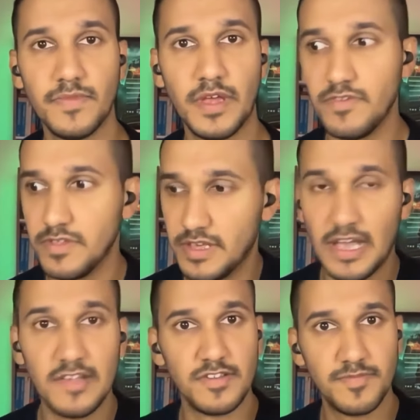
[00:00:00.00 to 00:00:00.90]
Everything
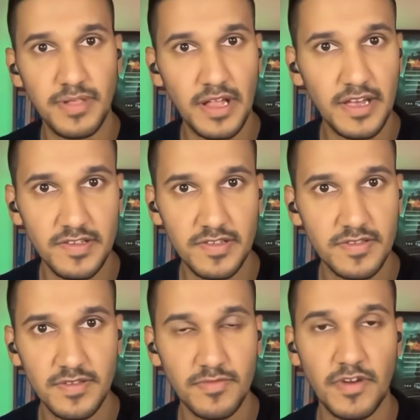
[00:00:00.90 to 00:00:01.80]
has its
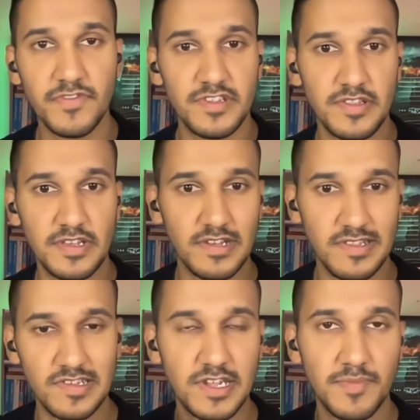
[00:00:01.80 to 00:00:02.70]
place, and referencing things
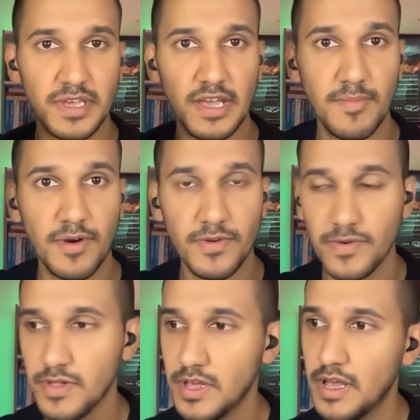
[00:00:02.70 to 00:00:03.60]
like the stepped care
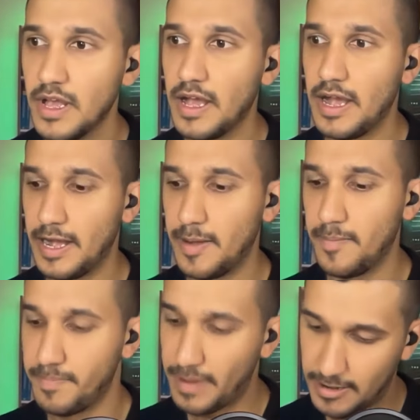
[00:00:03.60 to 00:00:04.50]
model.
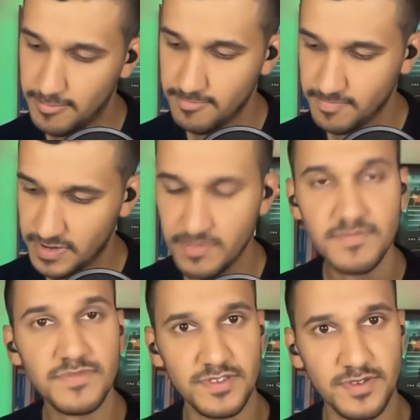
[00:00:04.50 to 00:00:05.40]
But
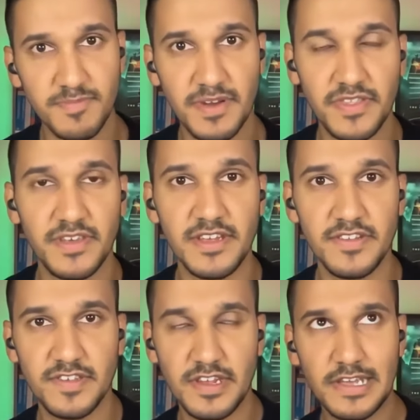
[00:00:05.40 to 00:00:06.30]
just talking about the
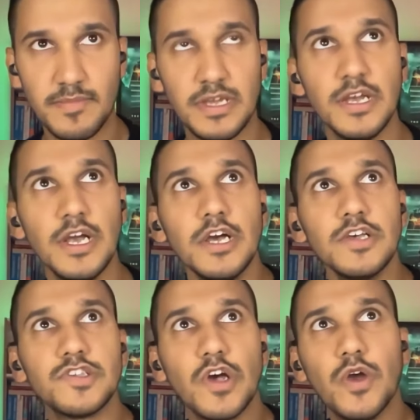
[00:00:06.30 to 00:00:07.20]
inner cynic in me.
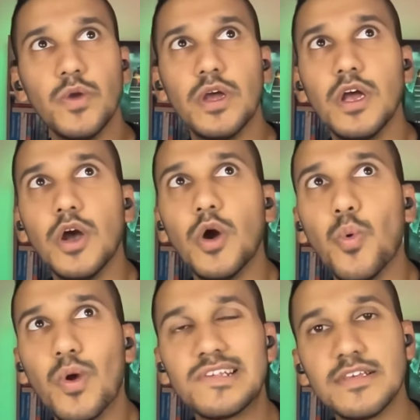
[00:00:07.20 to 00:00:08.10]
So
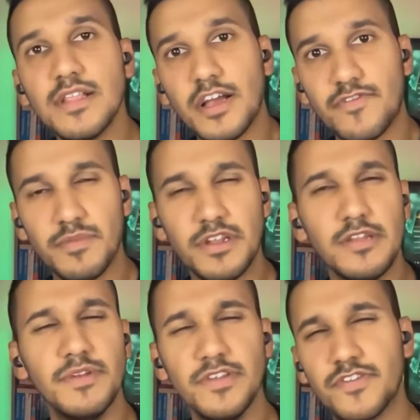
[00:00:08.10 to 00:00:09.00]
what is it like from an
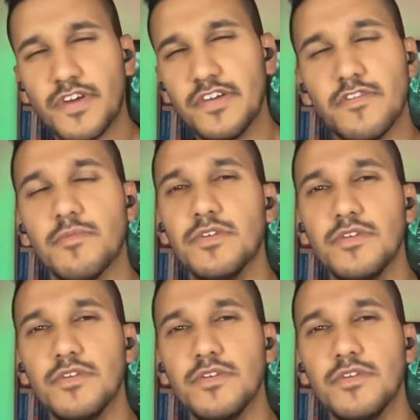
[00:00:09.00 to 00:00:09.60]
administration, from a